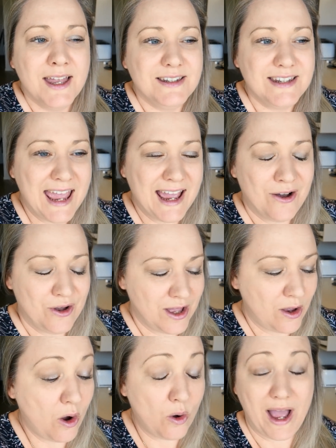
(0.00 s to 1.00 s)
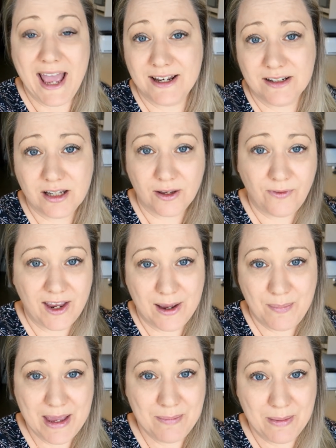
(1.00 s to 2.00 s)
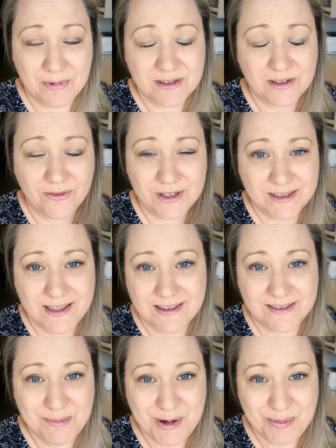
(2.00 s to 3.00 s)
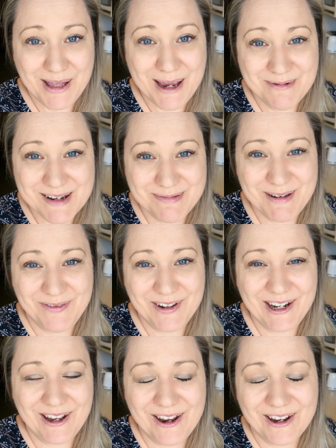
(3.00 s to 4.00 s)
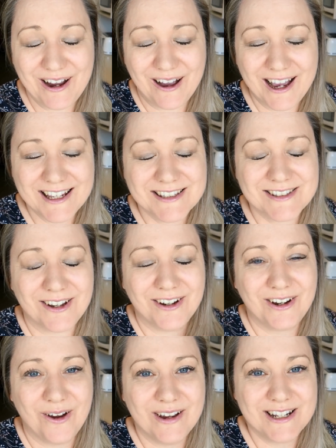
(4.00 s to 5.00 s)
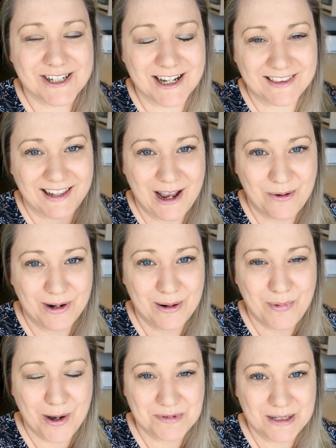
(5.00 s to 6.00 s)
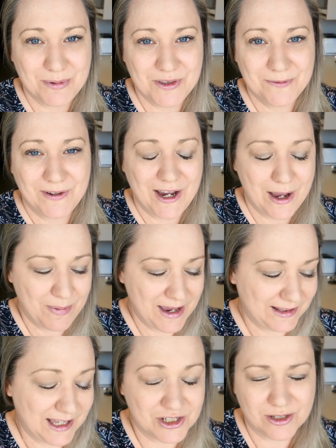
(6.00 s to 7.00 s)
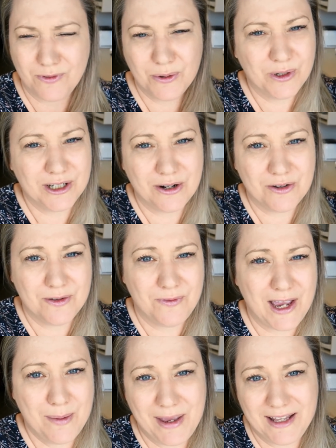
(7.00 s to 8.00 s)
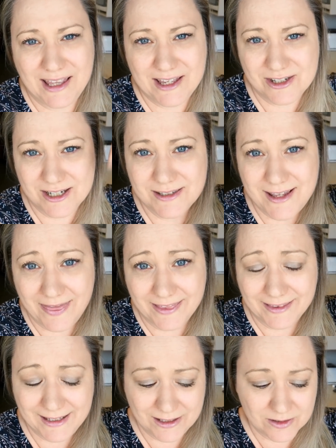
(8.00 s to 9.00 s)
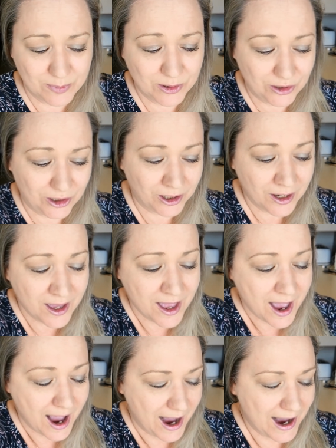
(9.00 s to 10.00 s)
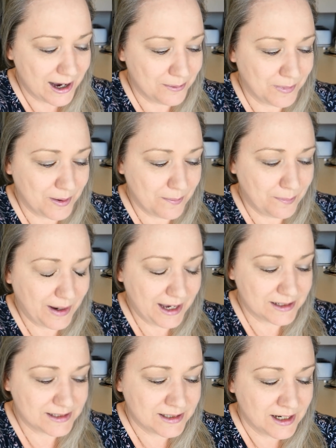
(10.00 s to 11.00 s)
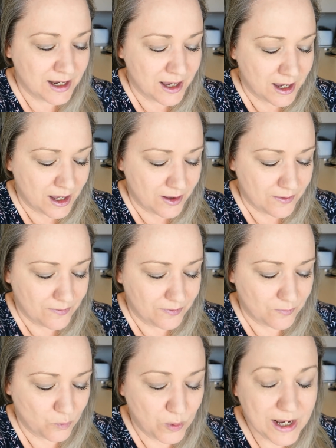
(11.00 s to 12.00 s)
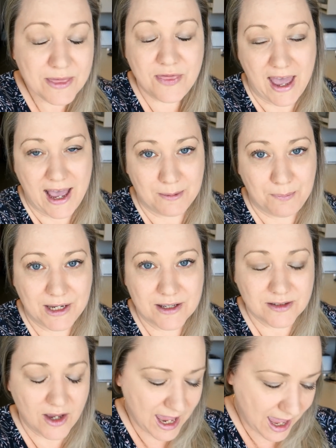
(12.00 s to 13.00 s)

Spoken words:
Now, oh, and VIP members, obviously there's a meal plan with me video, guys, so go and check that out when it pops up on the VIP lounge. If you want to know what the VIP lounge is, the link is below. But with that, because I